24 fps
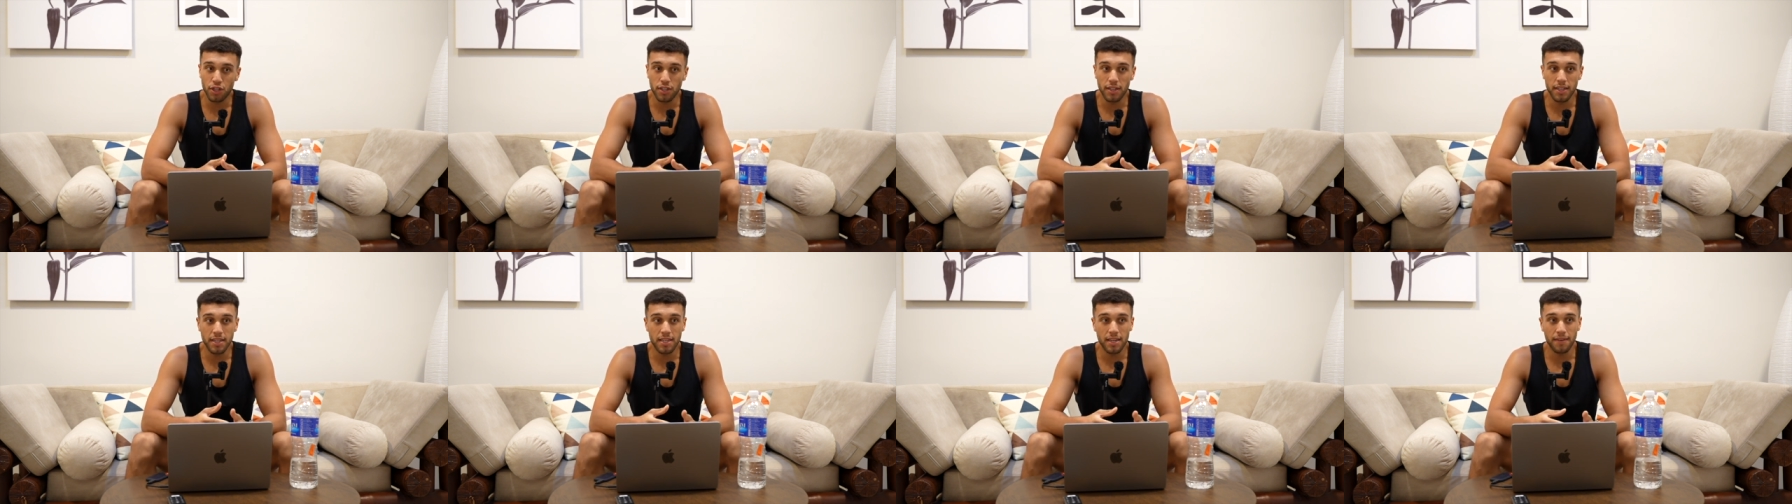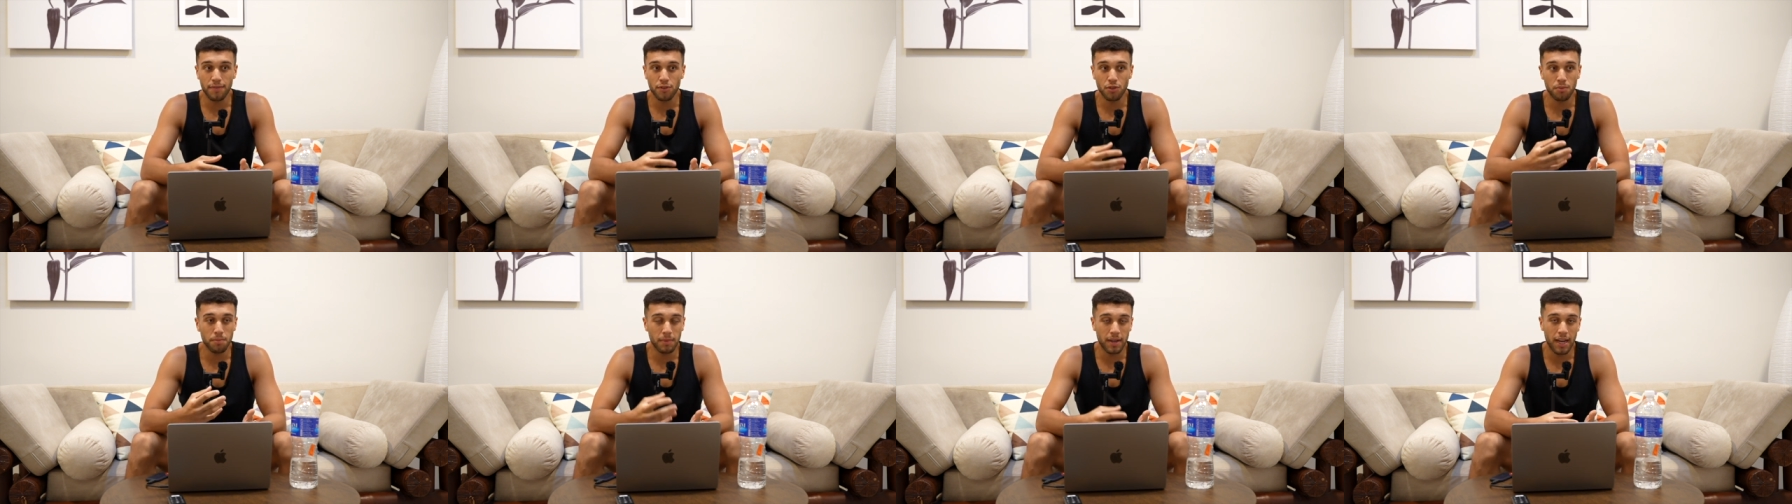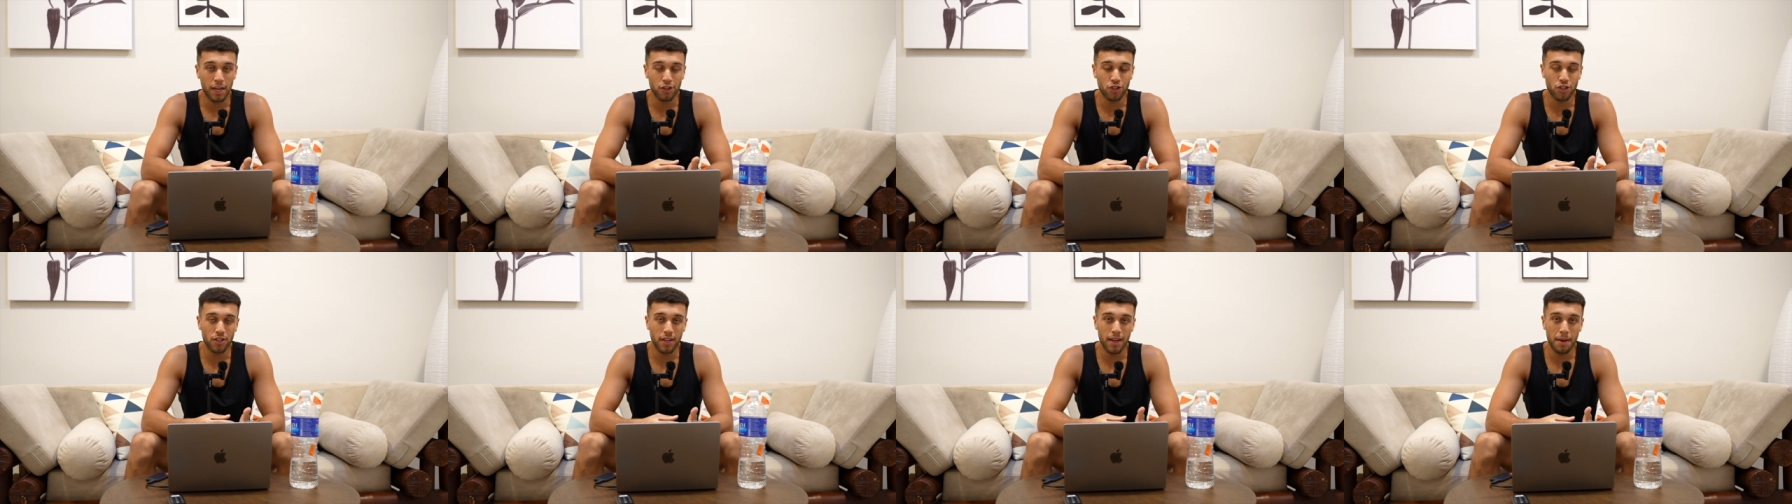You need to have some
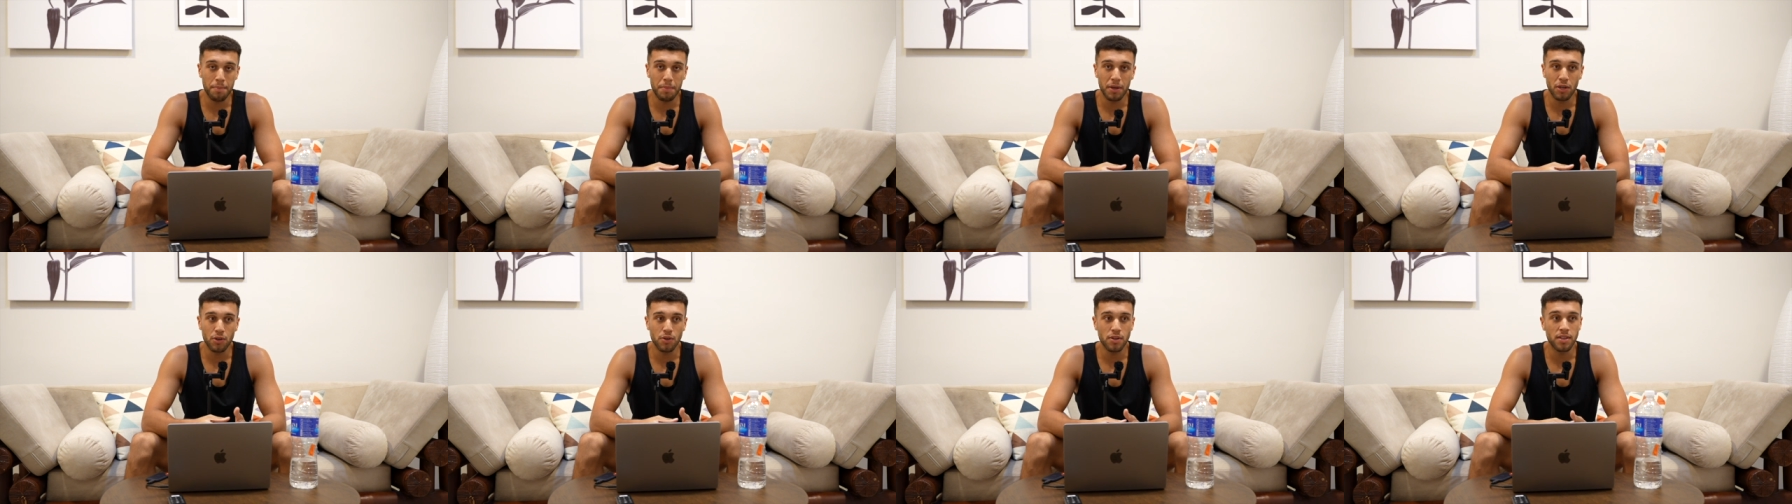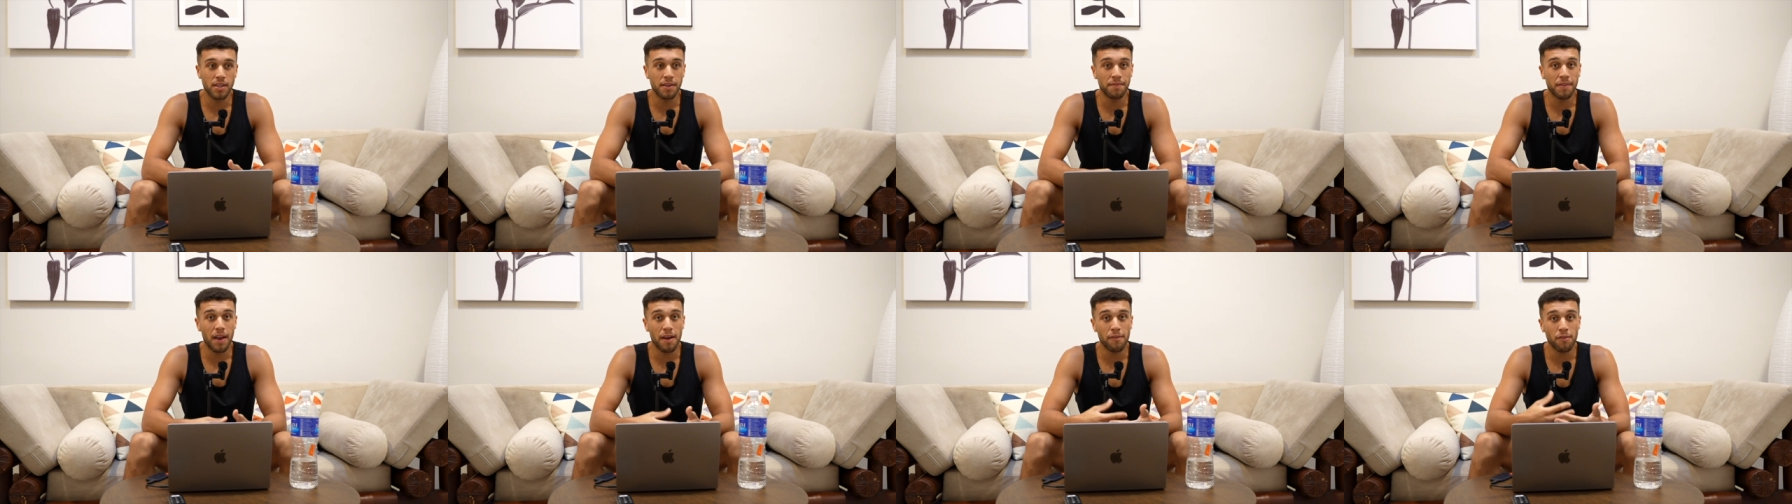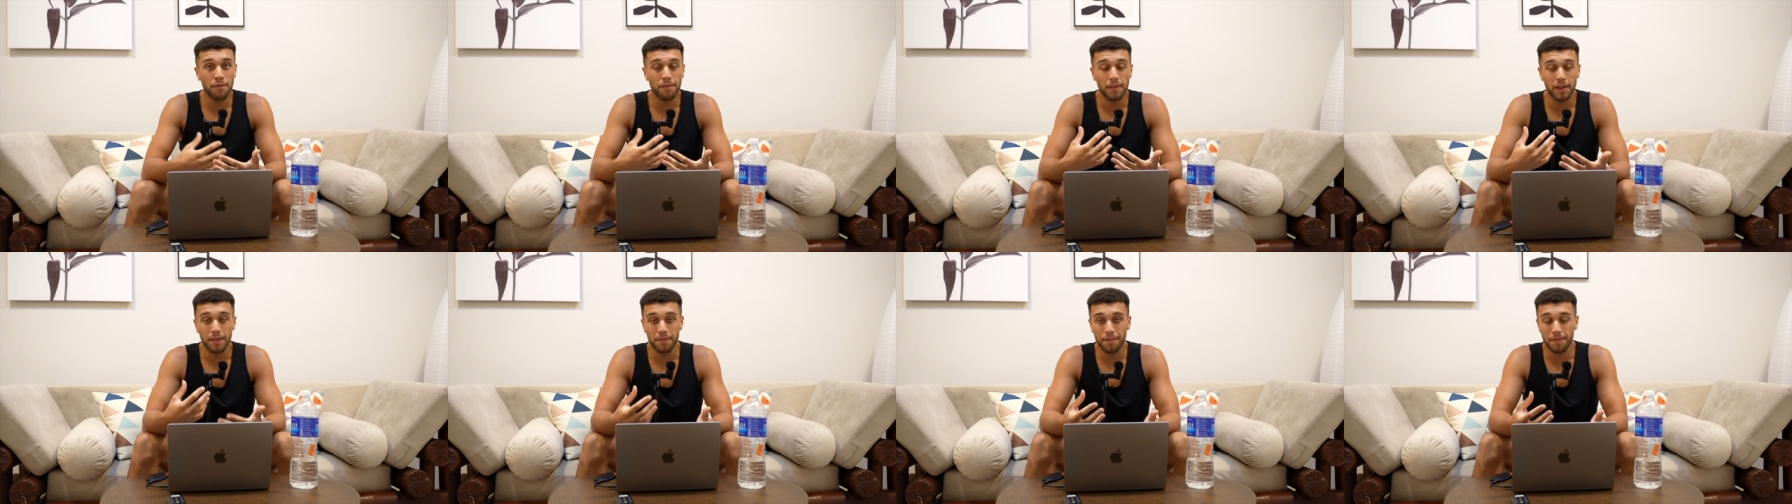cash there because if
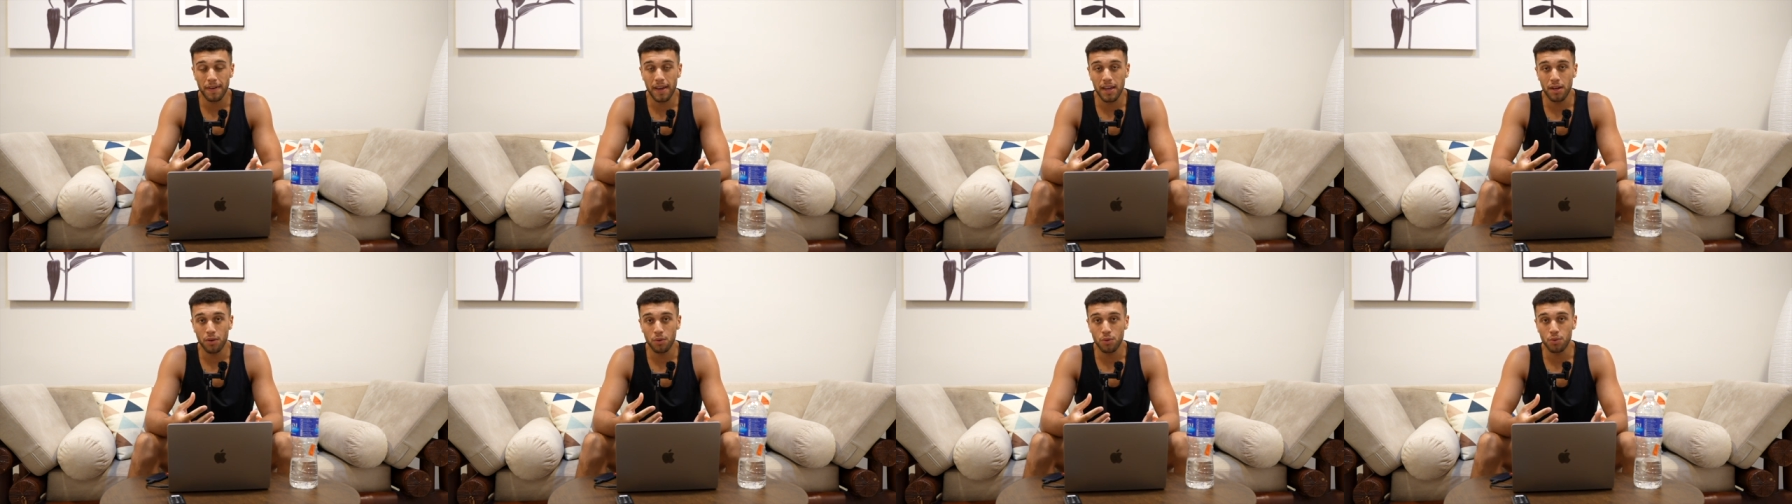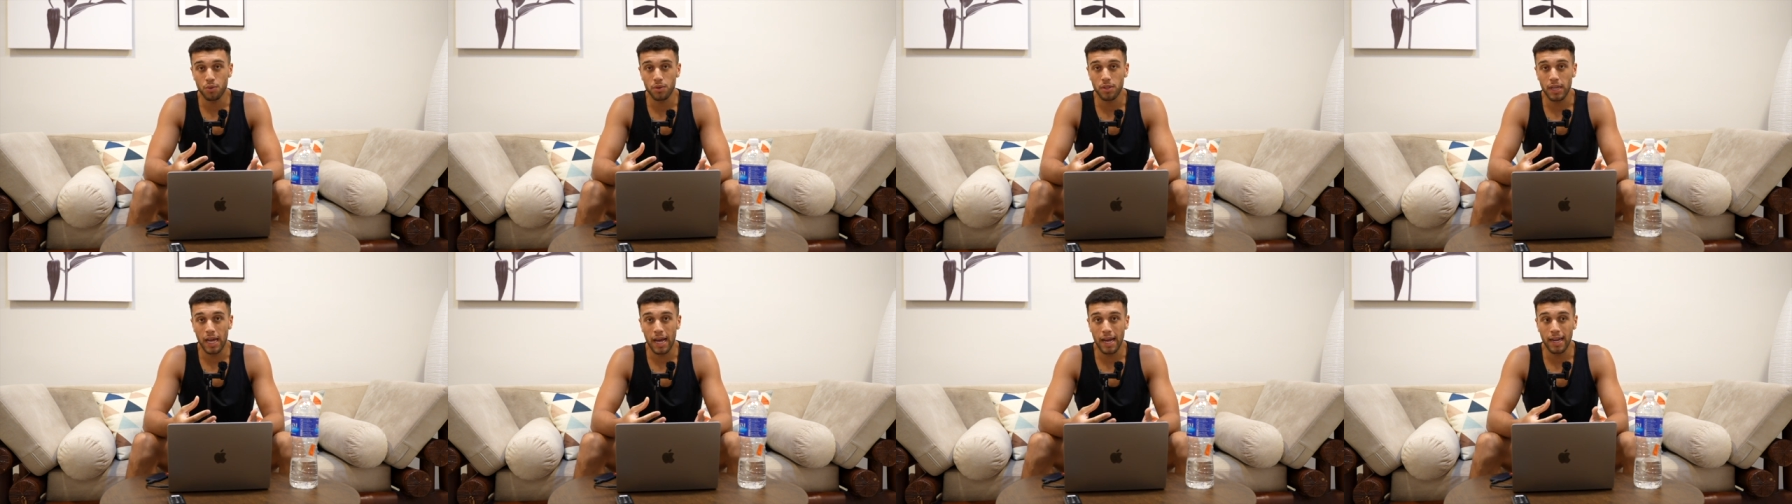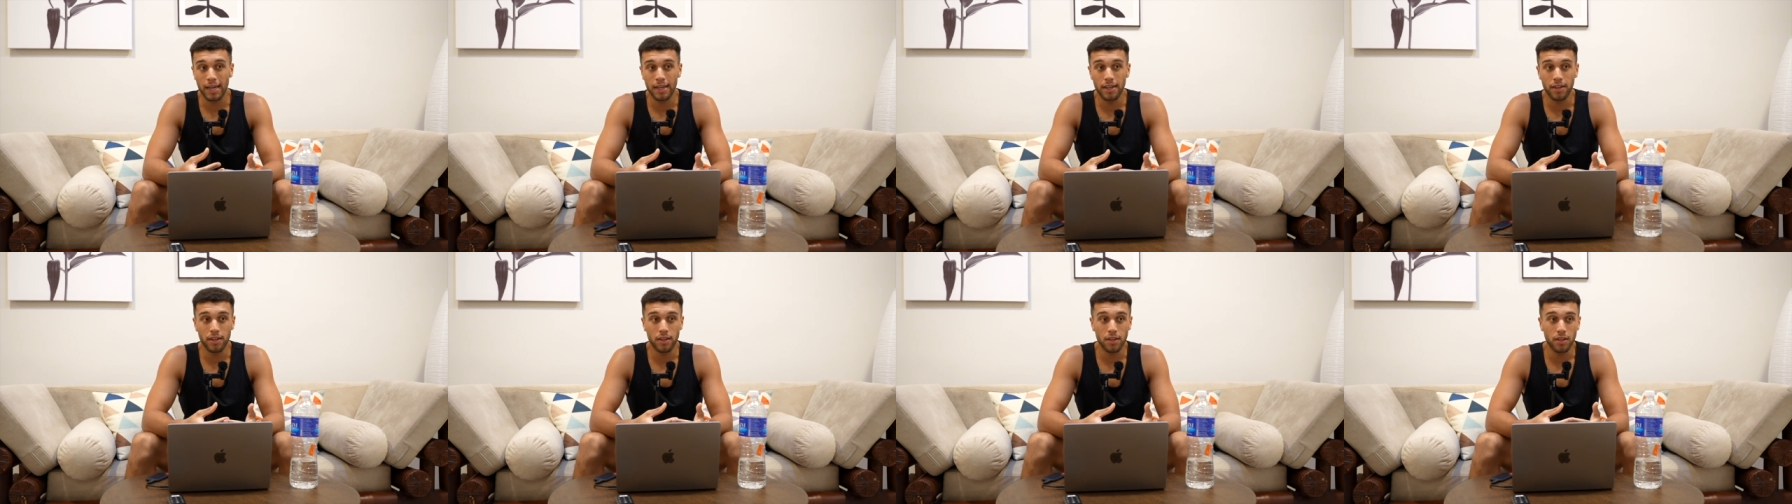everything fails
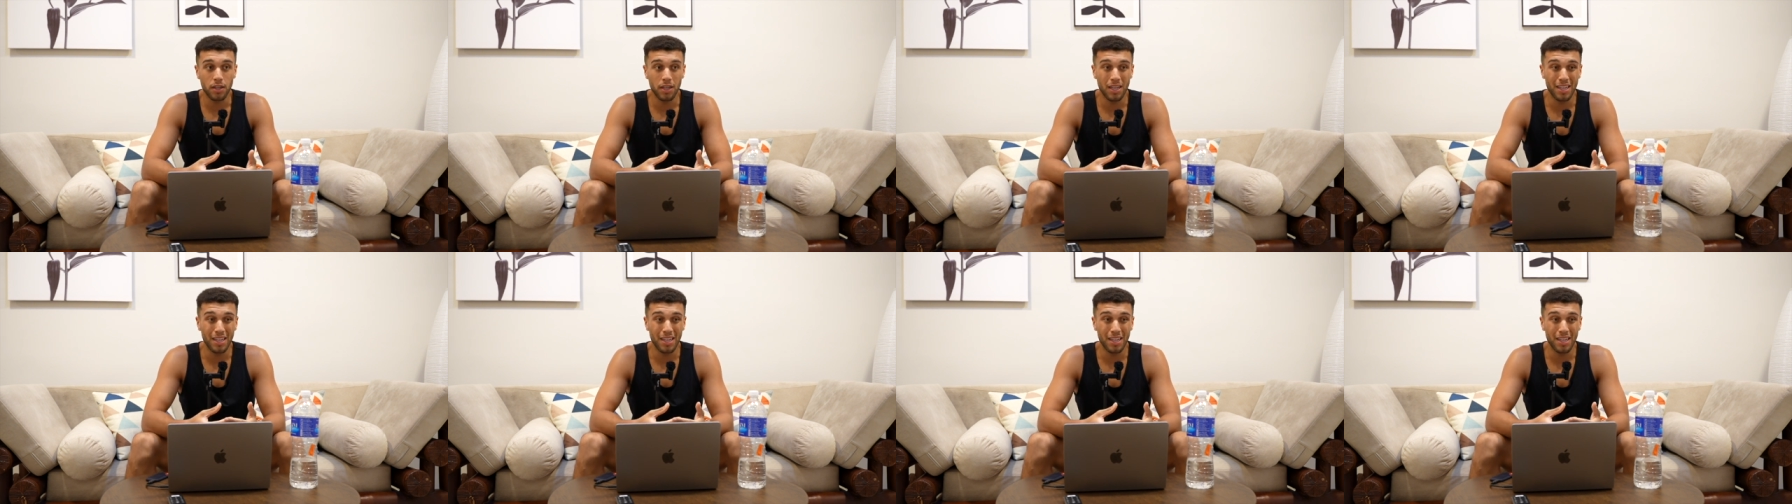and